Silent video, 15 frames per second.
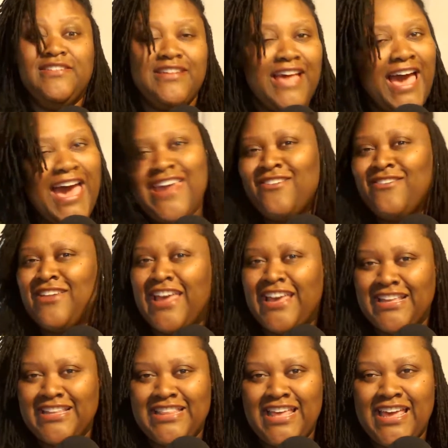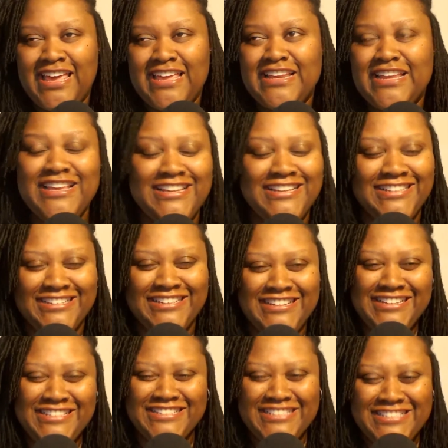I don't like that.
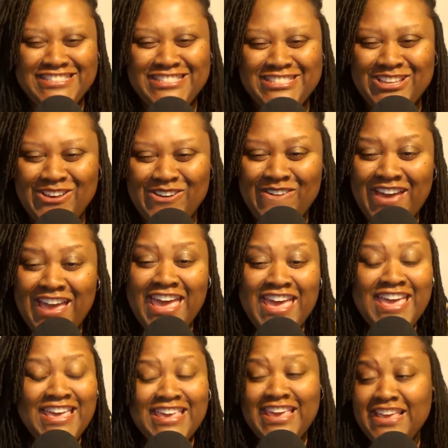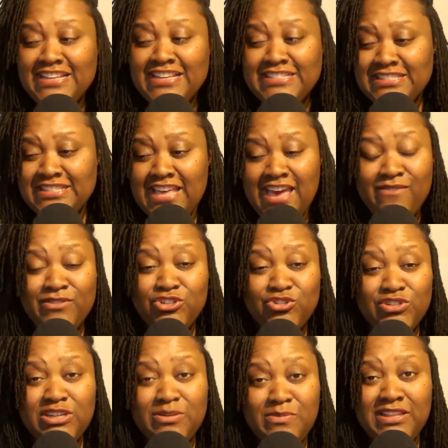So Kenyans haven't
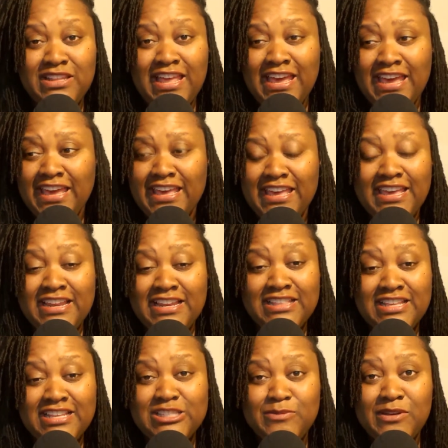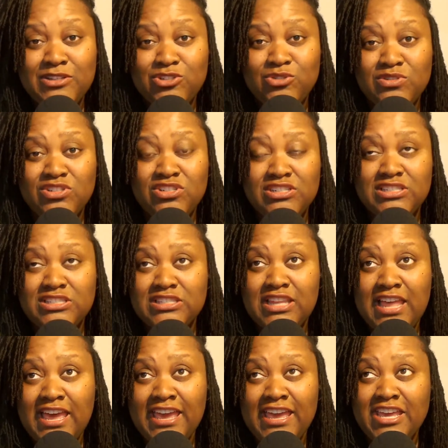treated me like anything special. It's just
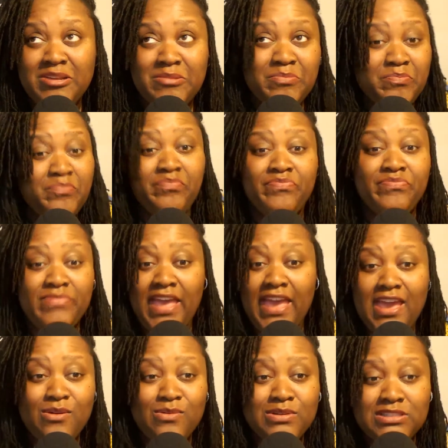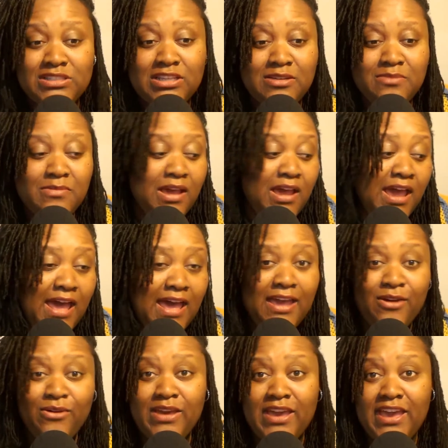like, hey, what's up? Hi,
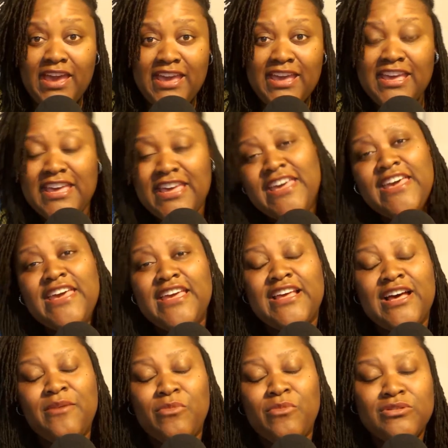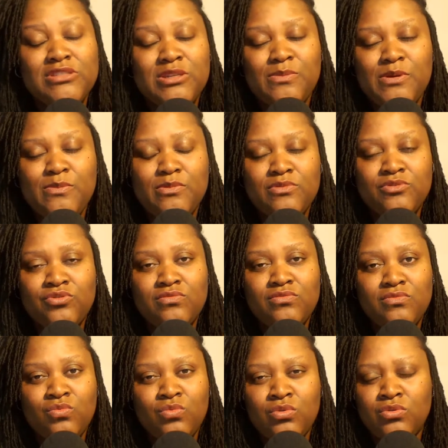okay. Most of the people
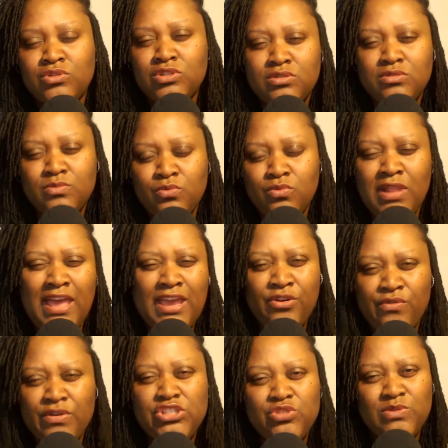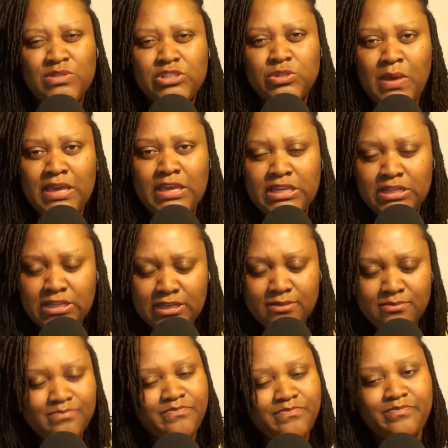will like greet
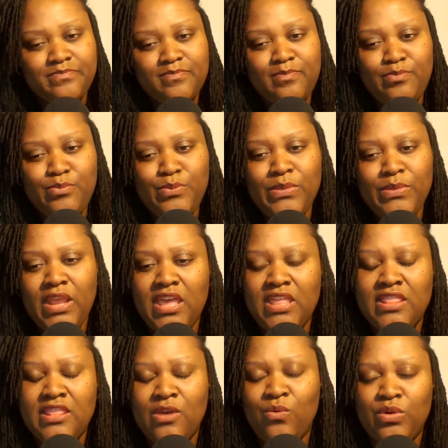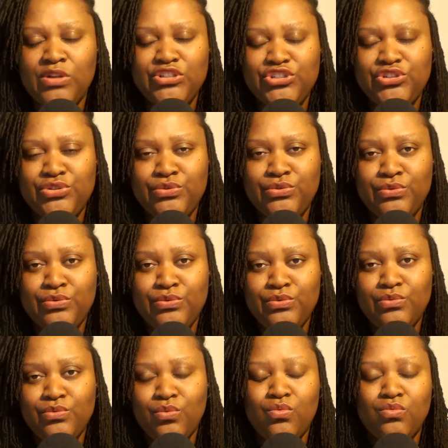Swahili. And then once you
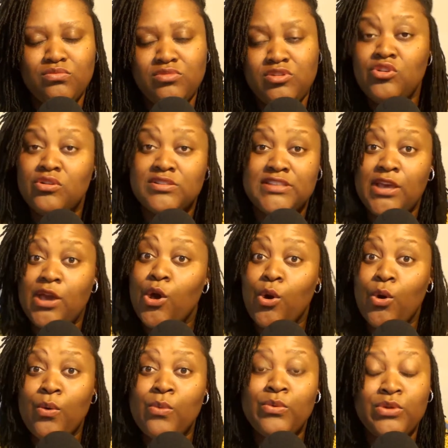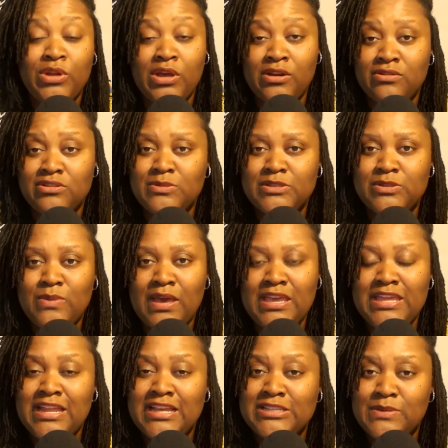say, oh, I don't speak
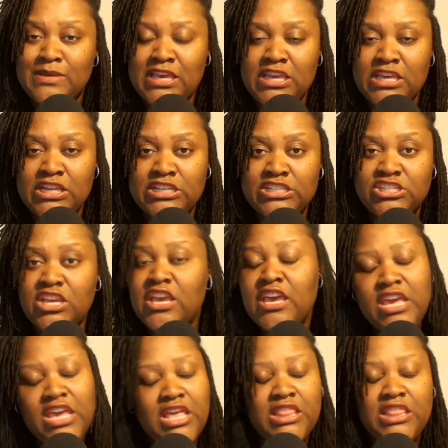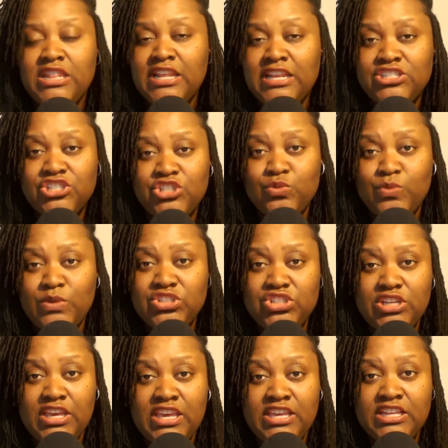Swahili, I speak English. Then they just switch to
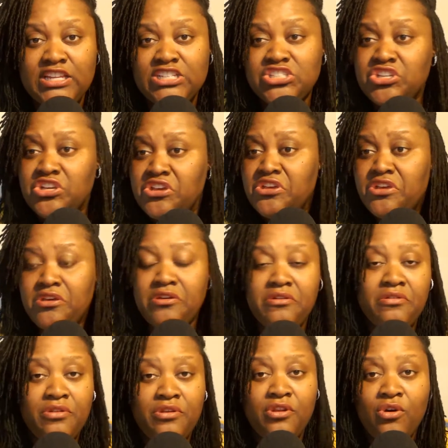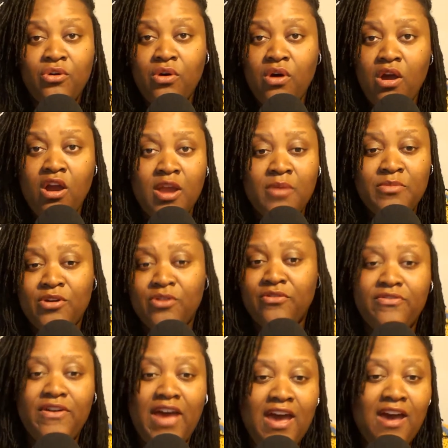English. No harm, no
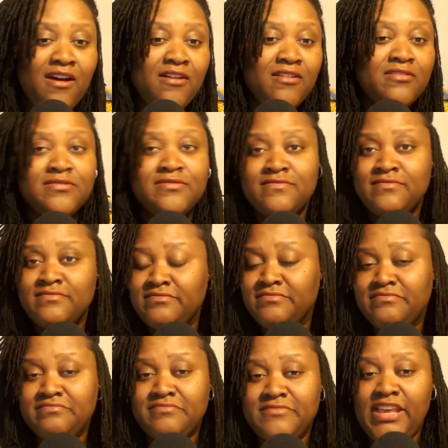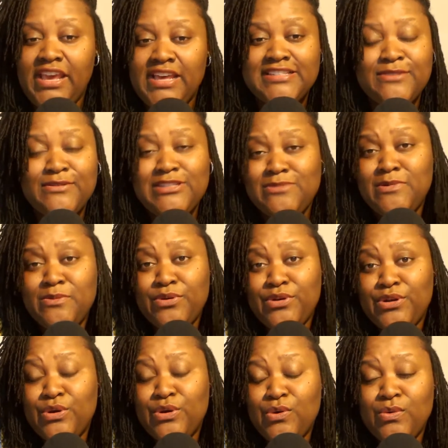foul. Yeah, so it's been
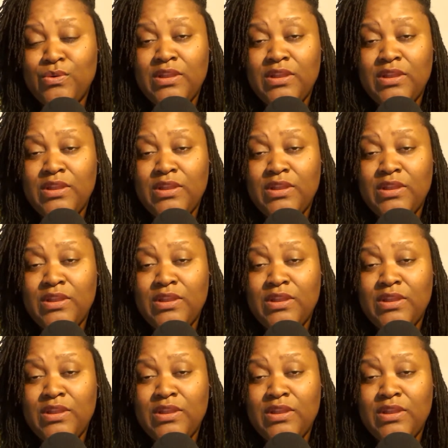pretty cool.